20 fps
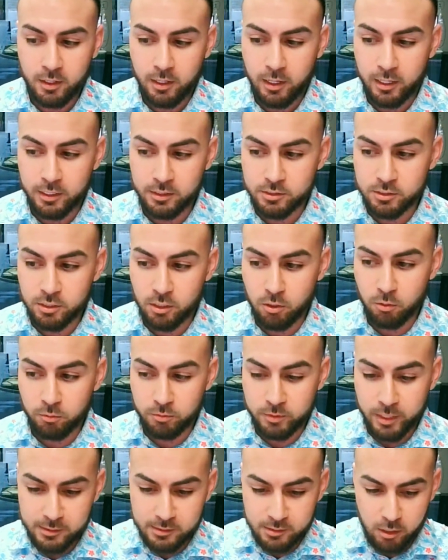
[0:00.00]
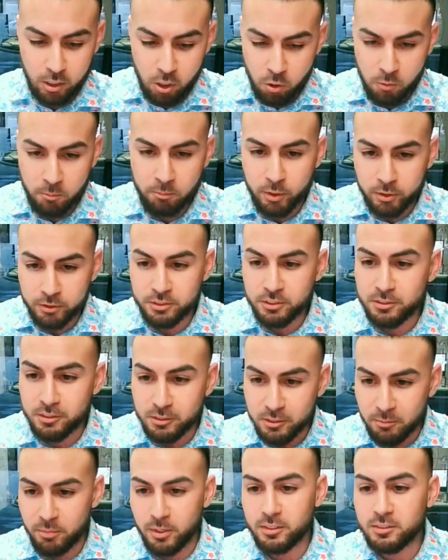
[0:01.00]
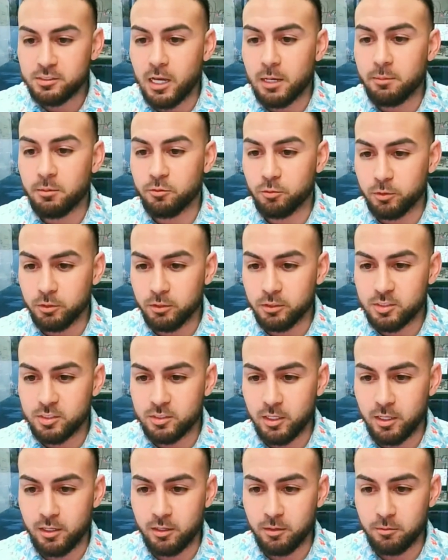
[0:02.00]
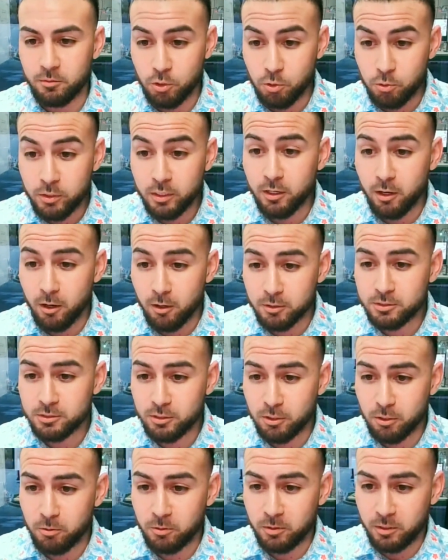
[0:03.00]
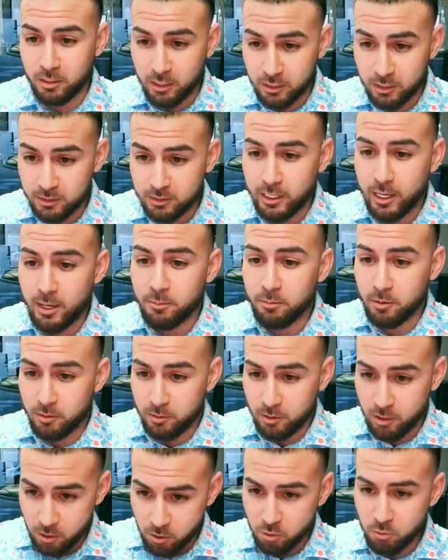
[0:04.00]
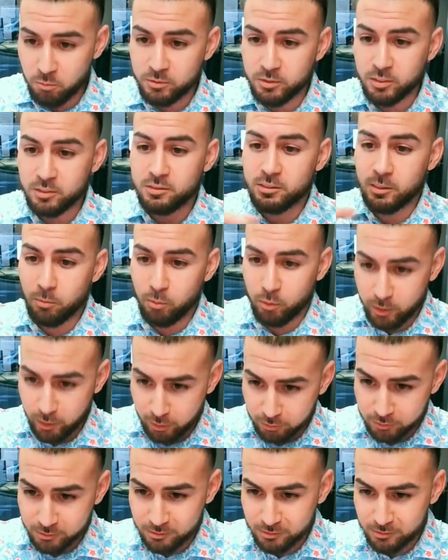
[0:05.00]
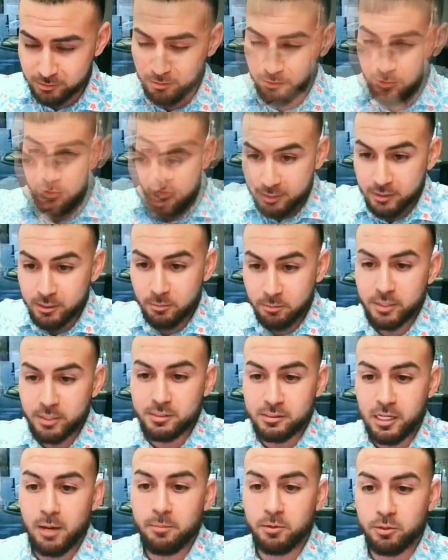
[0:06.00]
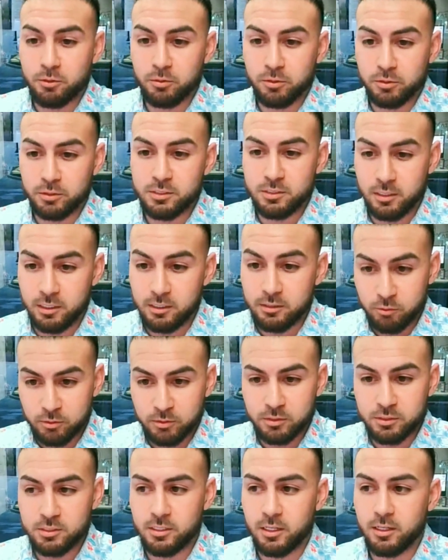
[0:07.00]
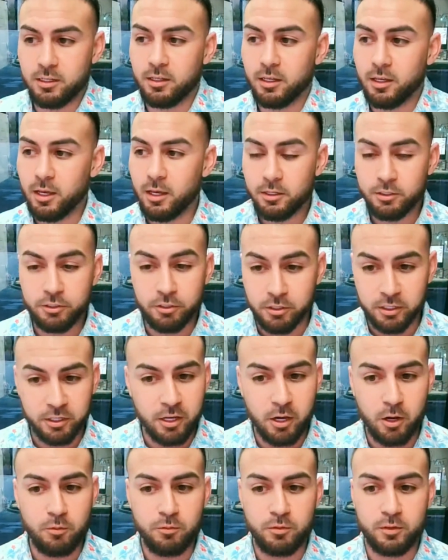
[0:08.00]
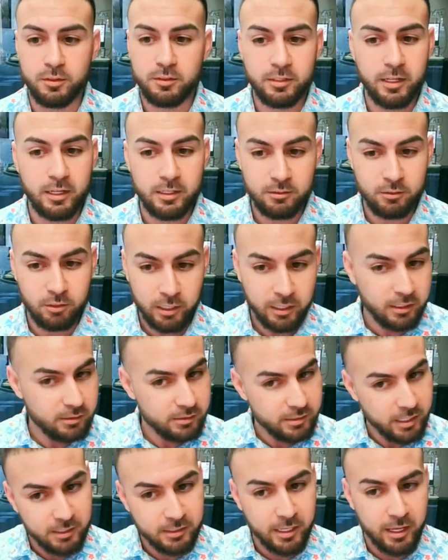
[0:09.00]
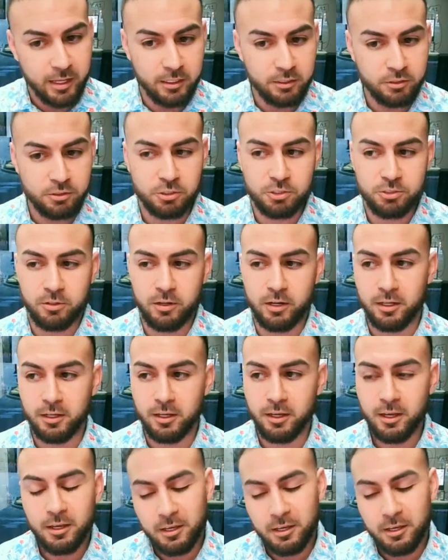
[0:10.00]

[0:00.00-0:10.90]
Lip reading: And so that's a home purchase in the best time of real estate. You can also get that home to someone else in the best time of real estate during COVID, that they can take that interest rate.